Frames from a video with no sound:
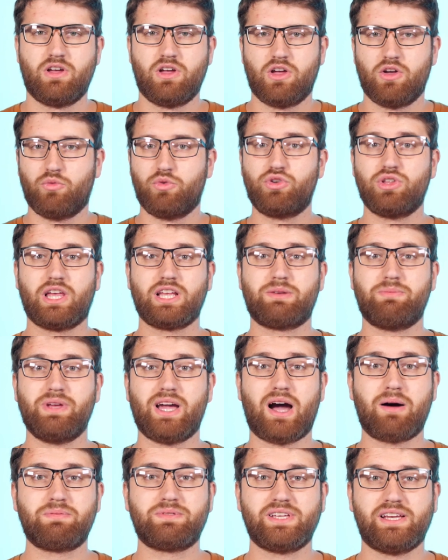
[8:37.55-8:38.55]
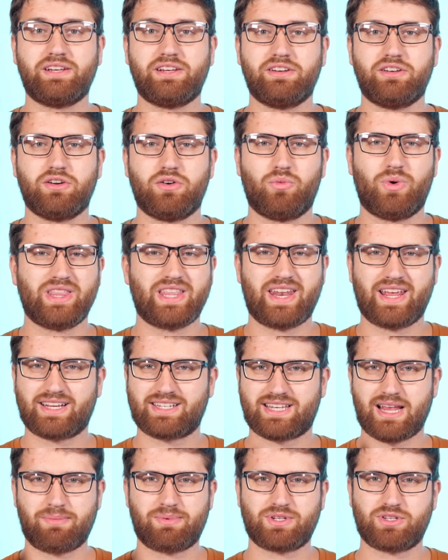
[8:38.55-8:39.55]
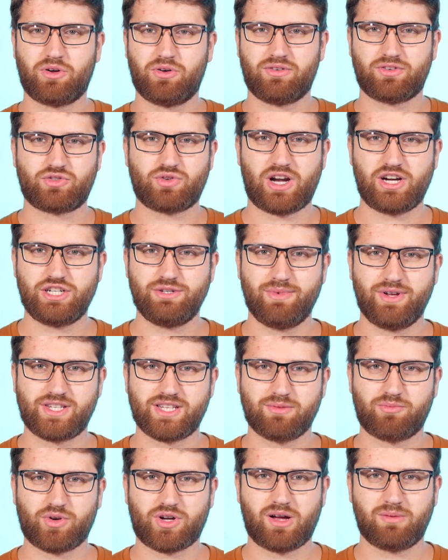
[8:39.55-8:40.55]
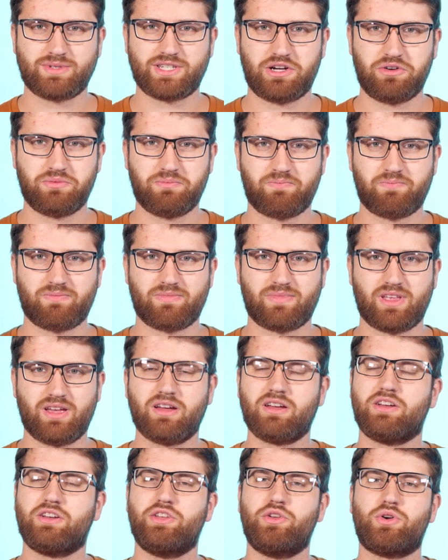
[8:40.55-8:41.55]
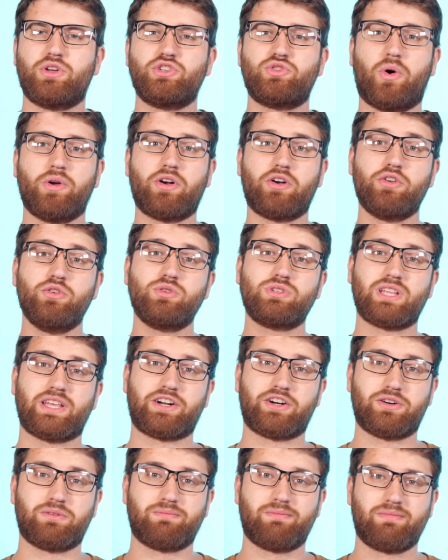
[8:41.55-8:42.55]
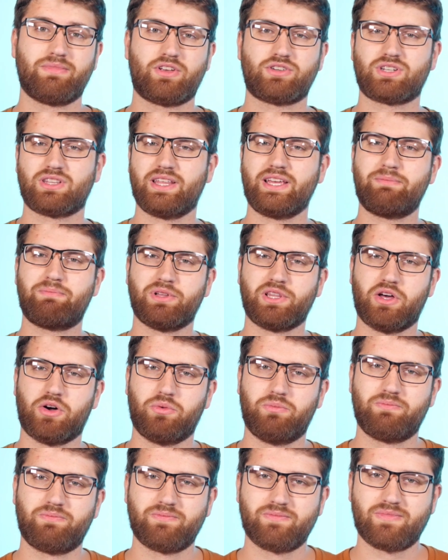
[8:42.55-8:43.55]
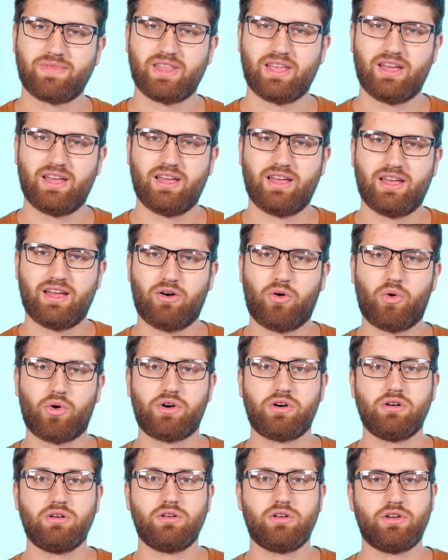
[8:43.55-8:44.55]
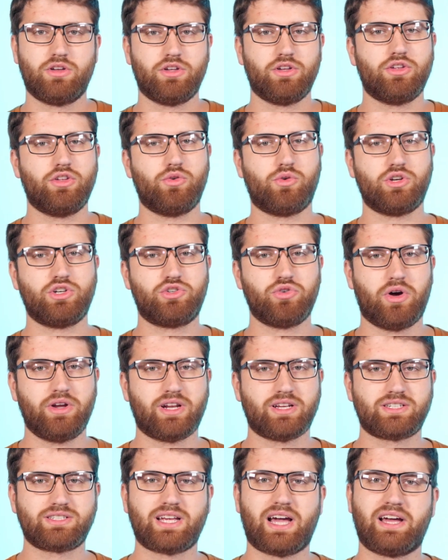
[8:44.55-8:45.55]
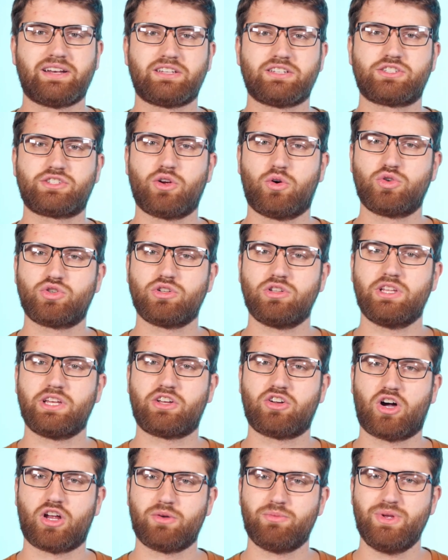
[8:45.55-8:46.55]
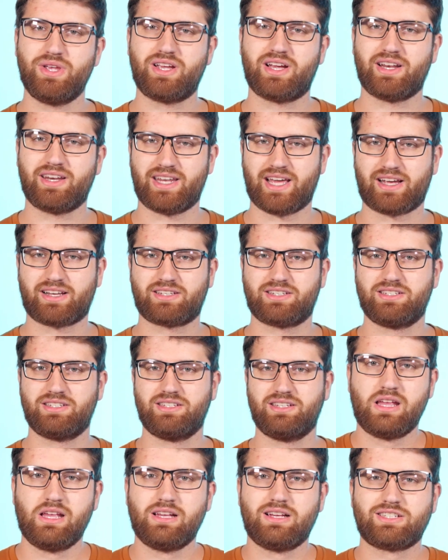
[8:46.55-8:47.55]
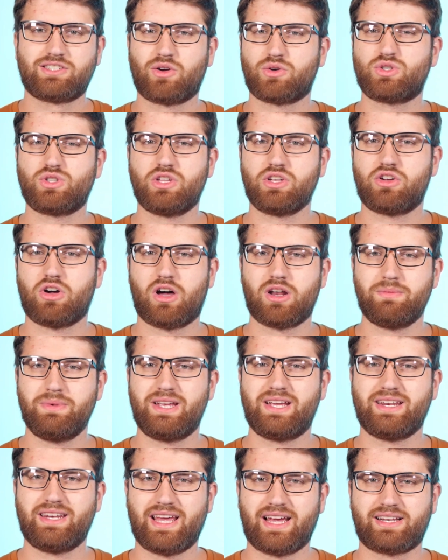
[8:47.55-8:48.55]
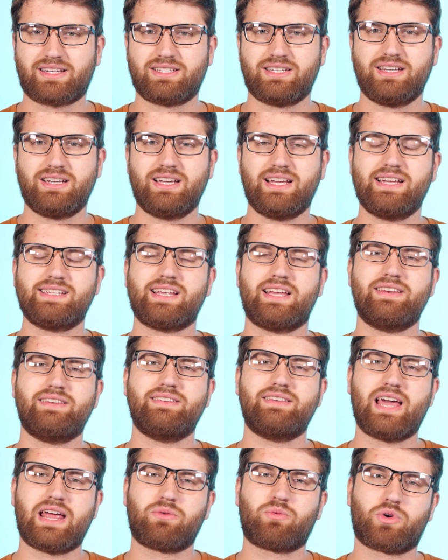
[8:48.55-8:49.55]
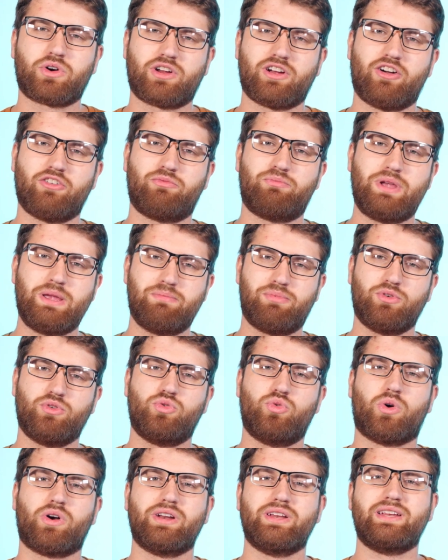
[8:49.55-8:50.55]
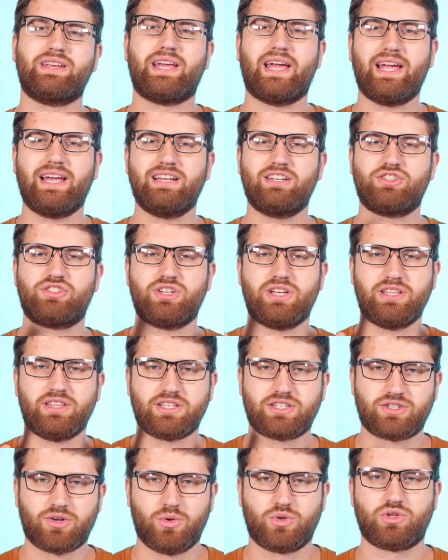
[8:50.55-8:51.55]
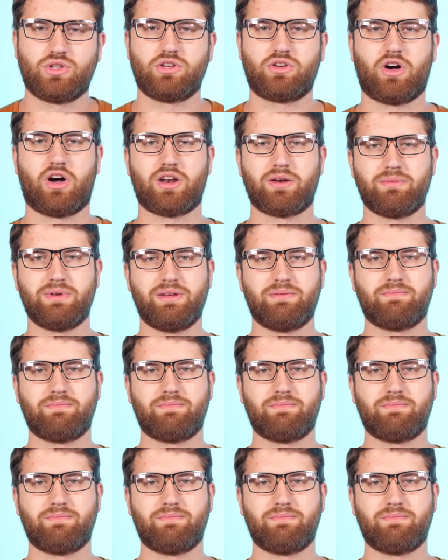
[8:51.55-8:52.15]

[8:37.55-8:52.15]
Would you like to be updated when the next episode of Strategy Made Simple comes out? You can join our newsletter. There's a link below. Or you can join us at Social Economy Connect. Social Economy Connect is a network of people who are engaged in the social economy.